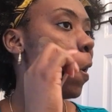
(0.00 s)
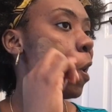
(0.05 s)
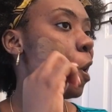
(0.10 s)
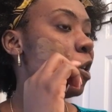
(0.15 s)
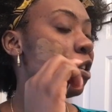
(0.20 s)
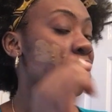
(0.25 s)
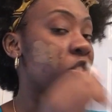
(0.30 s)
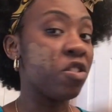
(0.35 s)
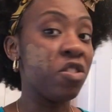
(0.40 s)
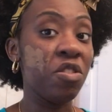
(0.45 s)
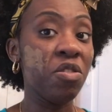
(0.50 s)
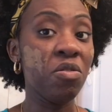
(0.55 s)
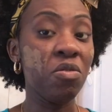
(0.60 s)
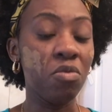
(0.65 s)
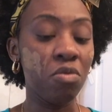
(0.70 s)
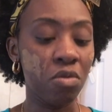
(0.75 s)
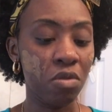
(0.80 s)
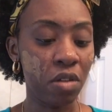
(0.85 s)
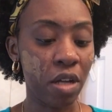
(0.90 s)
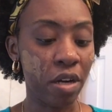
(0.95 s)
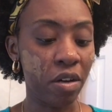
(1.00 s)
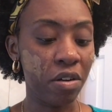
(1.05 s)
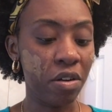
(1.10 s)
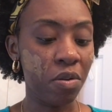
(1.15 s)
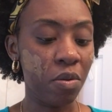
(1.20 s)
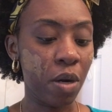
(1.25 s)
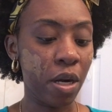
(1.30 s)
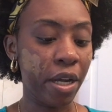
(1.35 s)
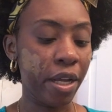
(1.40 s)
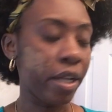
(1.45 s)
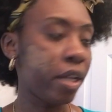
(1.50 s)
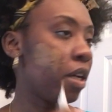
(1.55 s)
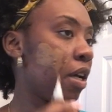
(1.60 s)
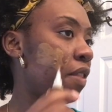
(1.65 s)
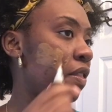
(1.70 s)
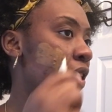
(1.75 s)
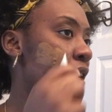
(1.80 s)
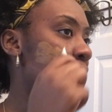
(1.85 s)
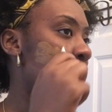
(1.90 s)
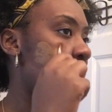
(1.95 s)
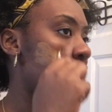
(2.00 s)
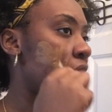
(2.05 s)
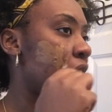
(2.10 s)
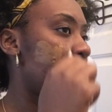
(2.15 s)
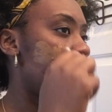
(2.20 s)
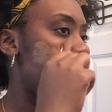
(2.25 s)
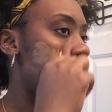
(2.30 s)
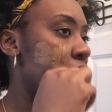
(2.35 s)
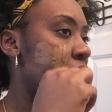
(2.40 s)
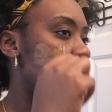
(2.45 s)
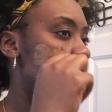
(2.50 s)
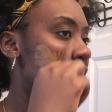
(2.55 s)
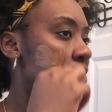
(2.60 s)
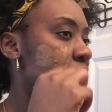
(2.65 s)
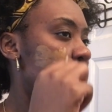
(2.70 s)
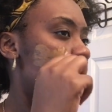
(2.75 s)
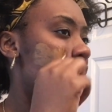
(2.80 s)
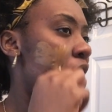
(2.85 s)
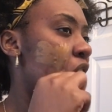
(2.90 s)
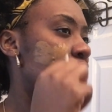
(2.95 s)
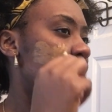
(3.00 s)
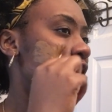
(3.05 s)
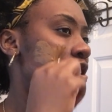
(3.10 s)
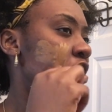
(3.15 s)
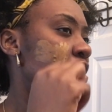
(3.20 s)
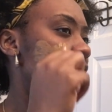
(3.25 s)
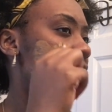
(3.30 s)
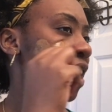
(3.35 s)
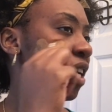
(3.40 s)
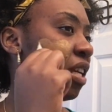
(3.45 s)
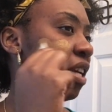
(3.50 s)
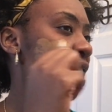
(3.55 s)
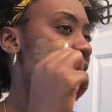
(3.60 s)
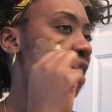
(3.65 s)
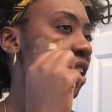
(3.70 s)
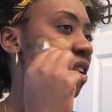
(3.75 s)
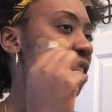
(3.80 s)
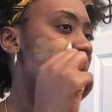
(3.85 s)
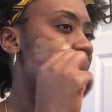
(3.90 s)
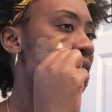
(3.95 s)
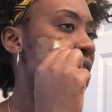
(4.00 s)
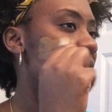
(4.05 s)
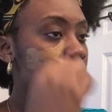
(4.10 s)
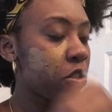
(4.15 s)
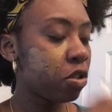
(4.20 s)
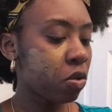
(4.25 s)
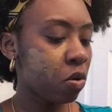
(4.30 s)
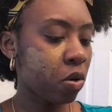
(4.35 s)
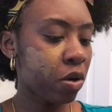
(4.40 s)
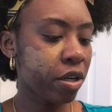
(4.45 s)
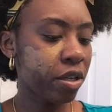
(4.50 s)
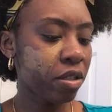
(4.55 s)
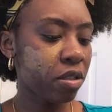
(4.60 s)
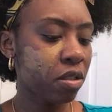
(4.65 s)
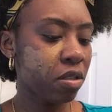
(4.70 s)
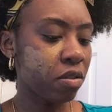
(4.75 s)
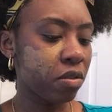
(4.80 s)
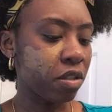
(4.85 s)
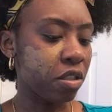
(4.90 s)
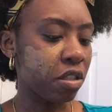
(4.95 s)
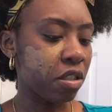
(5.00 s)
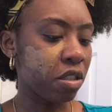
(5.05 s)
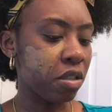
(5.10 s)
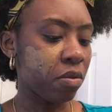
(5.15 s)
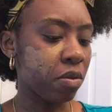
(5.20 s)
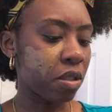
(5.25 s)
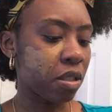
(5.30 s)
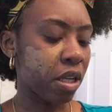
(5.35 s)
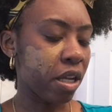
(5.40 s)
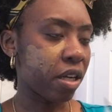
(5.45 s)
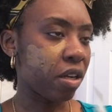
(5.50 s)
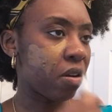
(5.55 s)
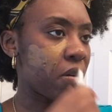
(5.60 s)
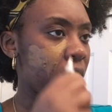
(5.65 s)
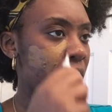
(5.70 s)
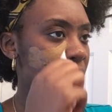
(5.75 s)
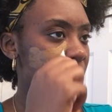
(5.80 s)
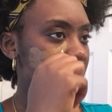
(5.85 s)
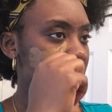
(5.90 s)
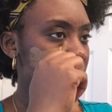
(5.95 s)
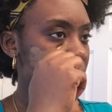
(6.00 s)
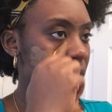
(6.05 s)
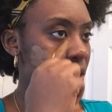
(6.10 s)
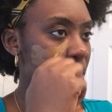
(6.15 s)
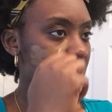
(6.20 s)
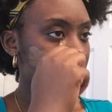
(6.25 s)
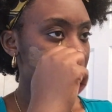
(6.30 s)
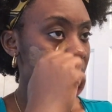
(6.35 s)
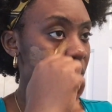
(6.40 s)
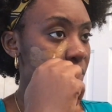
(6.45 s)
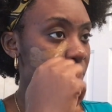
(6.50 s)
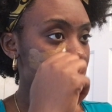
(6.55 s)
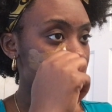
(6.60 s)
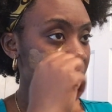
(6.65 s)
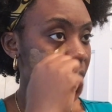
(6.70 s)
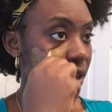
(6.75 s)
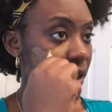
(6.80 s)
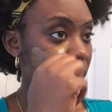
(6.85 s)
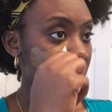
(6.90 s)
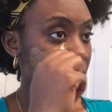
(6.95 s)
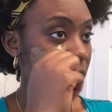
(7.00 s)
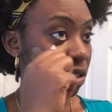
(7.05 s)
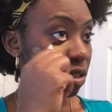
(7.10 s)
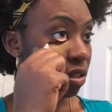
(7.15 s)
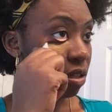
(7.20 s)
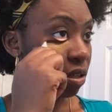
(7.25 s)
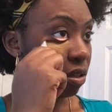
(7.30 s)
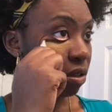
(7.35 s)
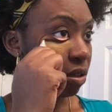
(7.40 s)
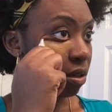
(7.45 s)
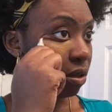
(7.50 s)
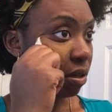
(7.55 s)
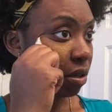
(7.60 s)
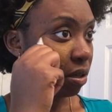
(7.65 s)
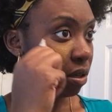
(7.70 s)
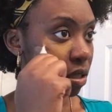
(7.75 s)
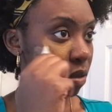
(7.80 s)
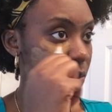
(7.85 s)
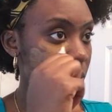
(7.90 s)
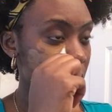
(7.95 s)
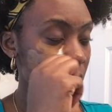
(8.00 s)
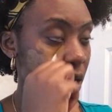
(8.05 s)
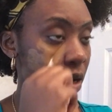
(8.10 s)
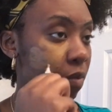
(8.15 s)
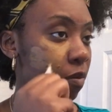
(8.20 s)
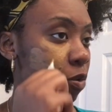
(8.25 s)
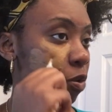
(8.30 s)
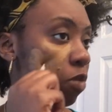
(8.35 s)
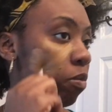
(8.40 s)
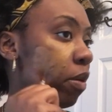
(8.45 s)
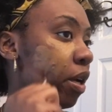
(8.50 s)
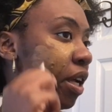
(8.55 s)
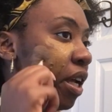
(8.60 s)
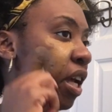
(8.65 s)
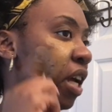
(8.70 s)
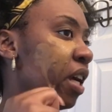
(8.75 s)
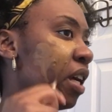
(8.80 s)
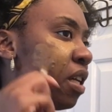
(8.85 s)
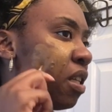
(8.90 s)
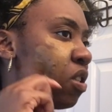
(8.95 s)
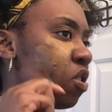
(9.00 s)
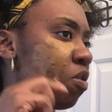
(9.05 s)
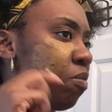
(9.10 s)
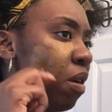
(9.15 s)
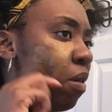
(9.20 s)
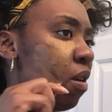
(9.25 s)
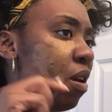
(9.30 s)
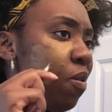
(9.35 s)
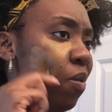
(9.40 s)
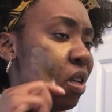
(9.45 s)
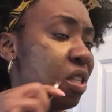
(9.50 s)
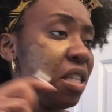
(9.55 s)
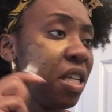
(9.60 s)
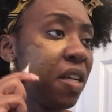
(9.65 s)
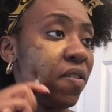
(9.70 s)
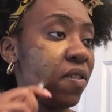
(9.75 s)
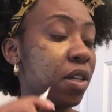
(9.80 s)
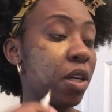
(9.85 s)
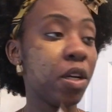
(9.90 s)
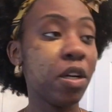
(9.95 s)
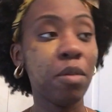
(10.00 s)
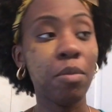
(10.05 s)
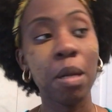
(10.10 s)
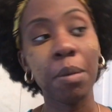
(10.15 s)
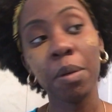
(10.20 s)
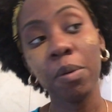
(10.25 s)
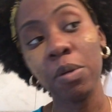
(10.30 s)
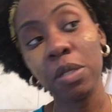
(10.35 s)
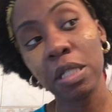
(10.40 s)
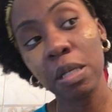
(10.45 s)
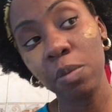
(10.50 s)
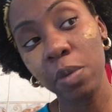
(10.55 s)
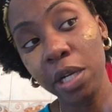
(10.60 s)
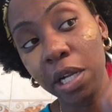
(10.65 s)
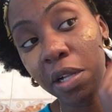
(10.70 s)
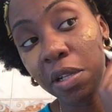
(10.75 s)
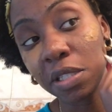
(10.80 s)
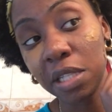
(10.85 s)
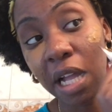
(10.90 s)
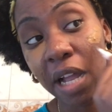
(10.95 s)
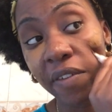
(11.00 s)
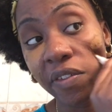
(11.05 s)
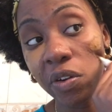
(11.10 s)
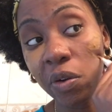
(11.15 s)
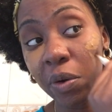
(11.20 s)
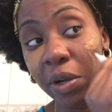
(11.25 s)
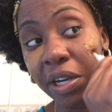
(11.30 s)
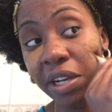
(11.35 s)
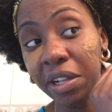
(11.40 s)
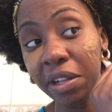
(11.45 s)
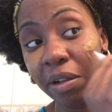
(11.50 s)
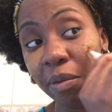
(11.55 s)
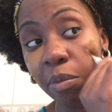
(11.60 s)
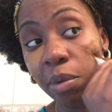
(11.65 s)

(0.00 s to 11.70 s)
I just do. I don't know why. I think I watched a Jackie and Aina tutorial and she was like, oh, I like to cook up my concealer sometimes with my hands, or maybe it wasn't even her, maybe it was someone else. I have no idea,